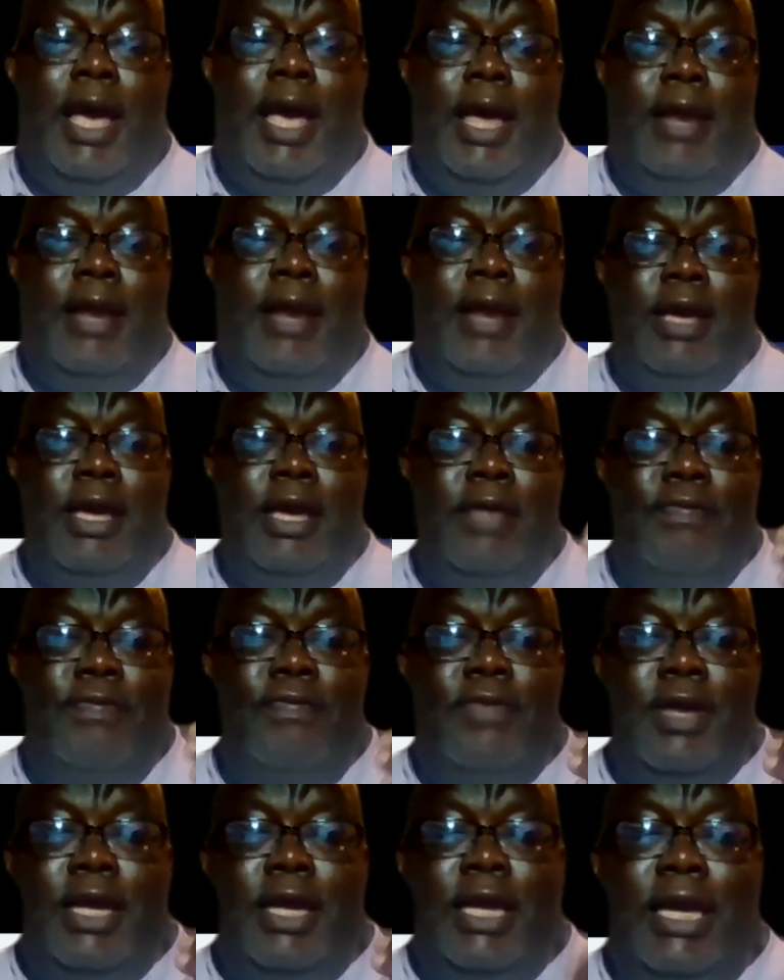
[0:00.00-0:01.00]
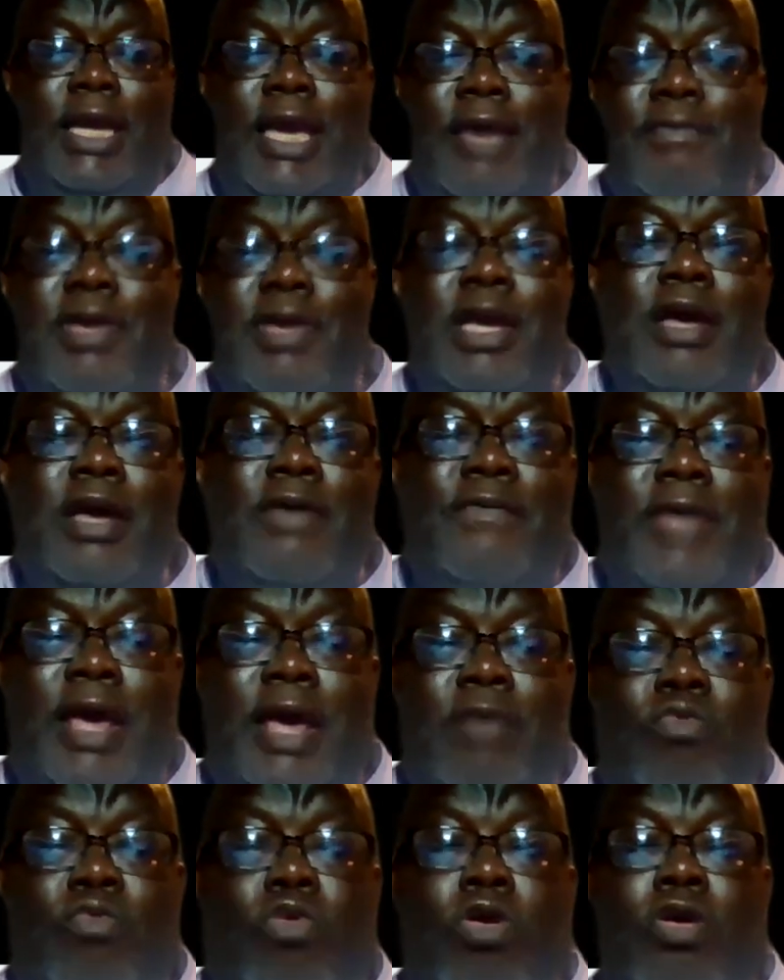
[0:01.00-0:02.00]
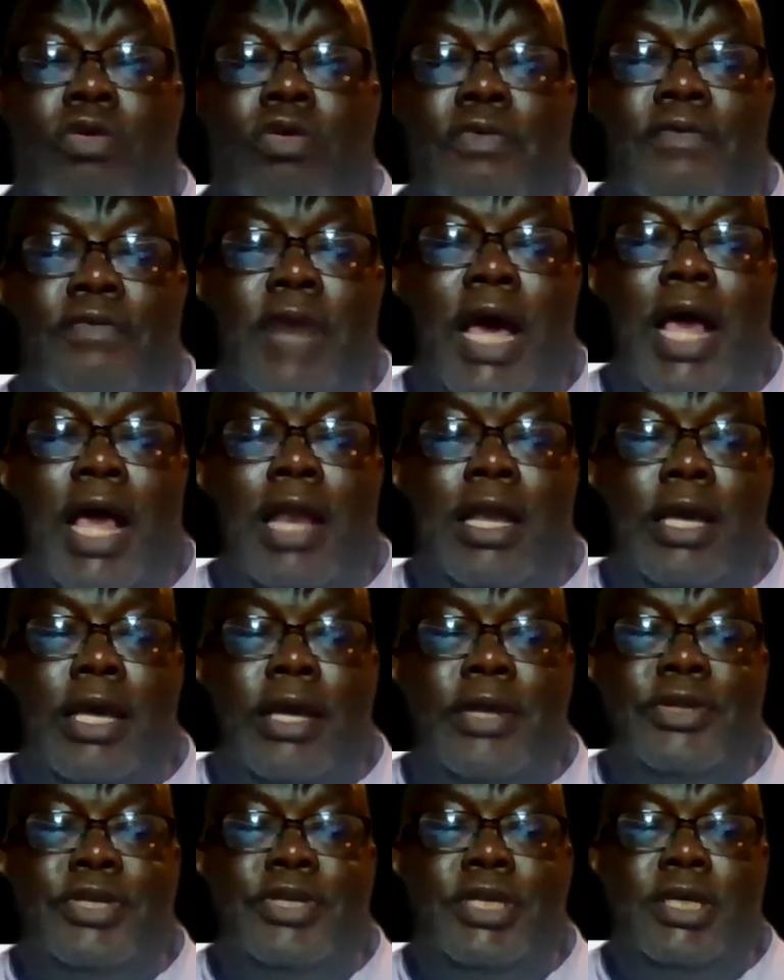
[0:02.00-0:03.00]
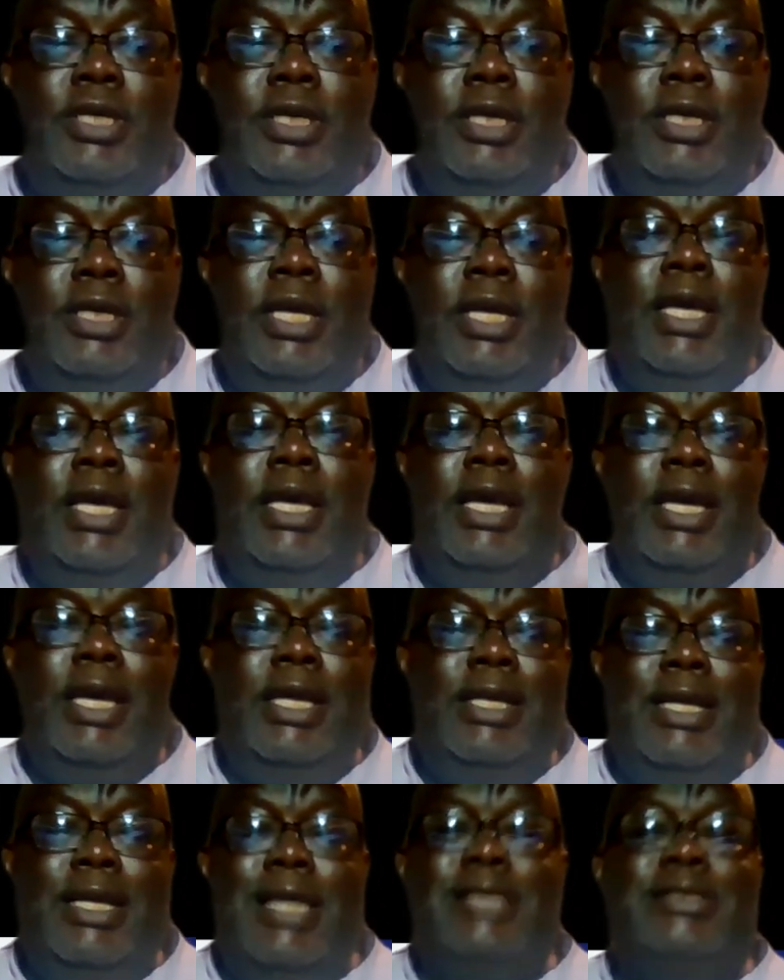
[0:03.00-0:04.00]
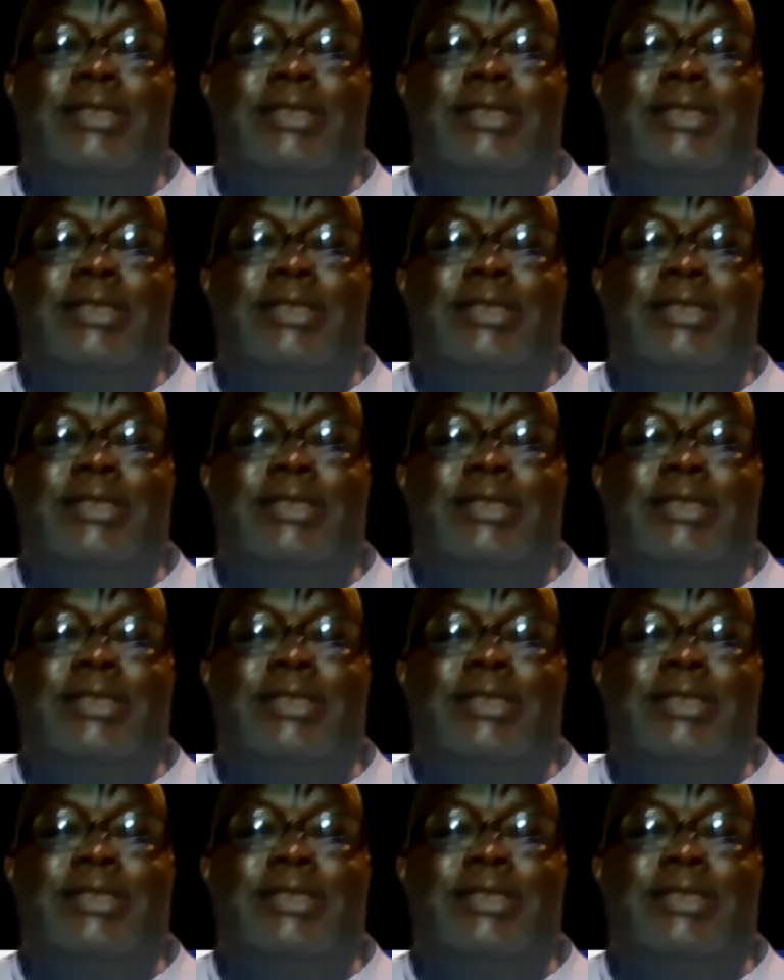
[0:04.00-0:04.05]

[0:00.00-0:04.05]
And in the giving of that word of knowledge, it